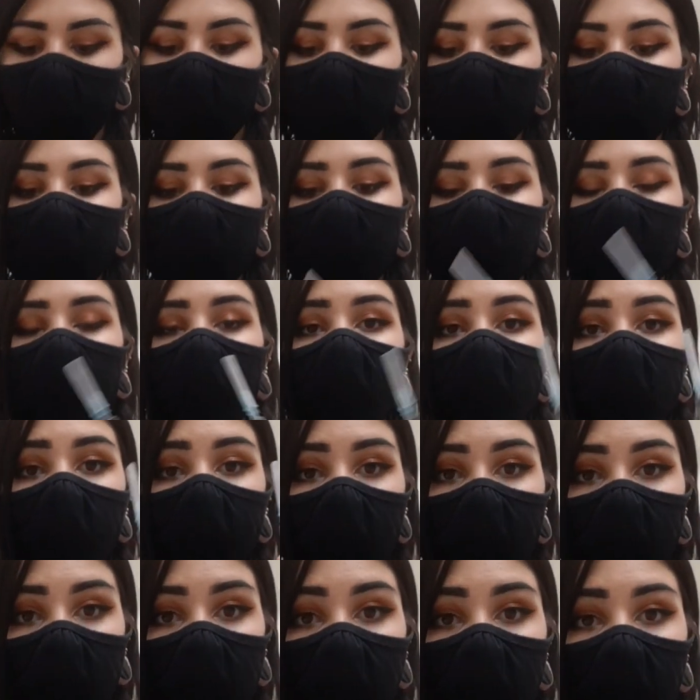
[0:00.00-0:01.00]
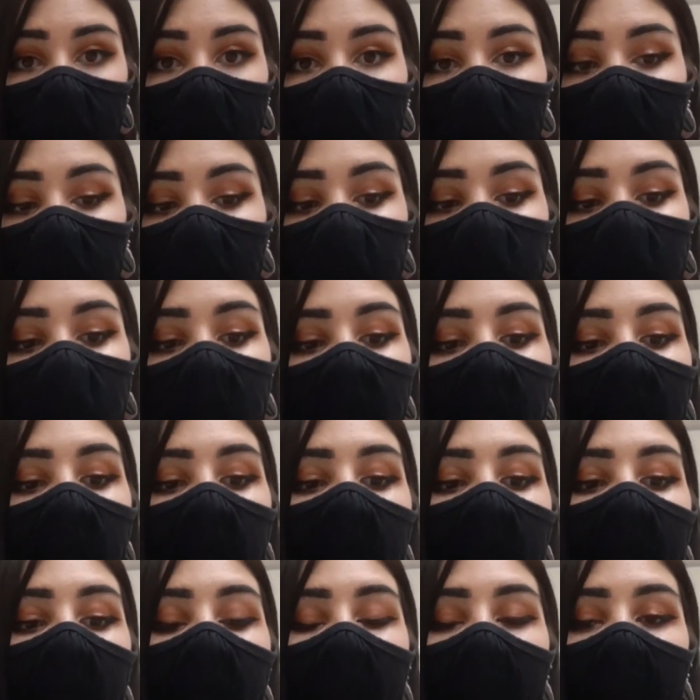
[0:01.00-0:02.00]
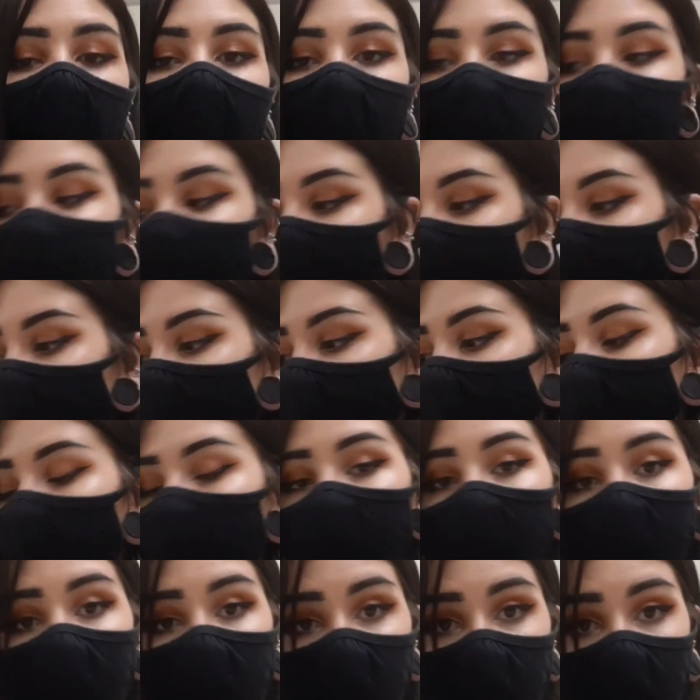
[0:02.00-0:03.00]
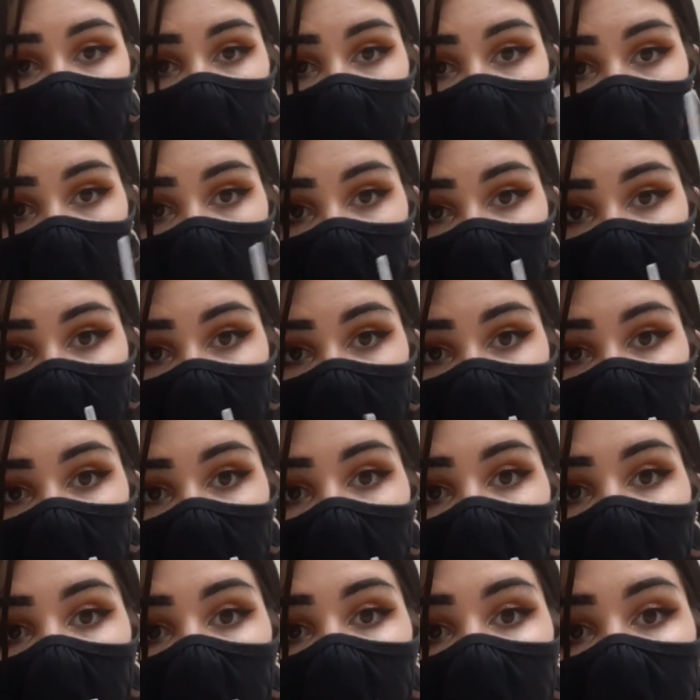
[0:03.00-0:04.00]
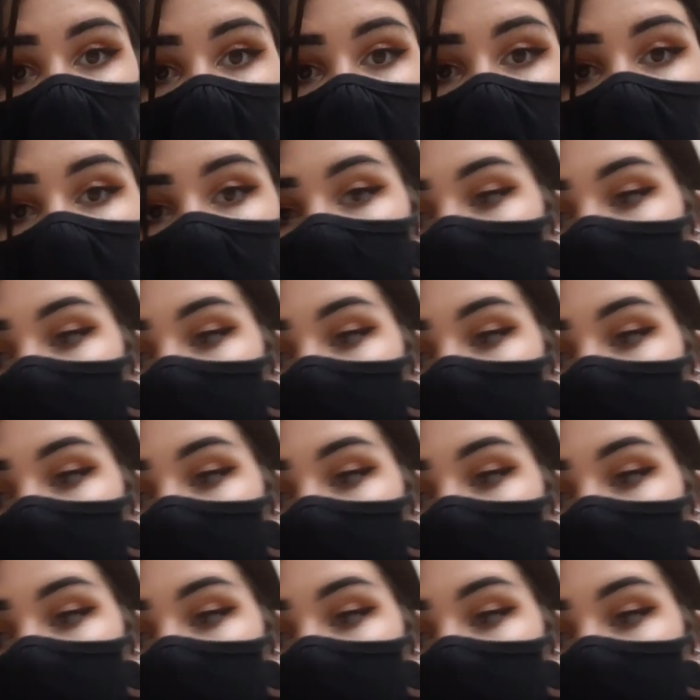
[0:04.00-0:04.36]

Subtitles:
waste along with the syringe. But first of all, I'm going to be popping the sharps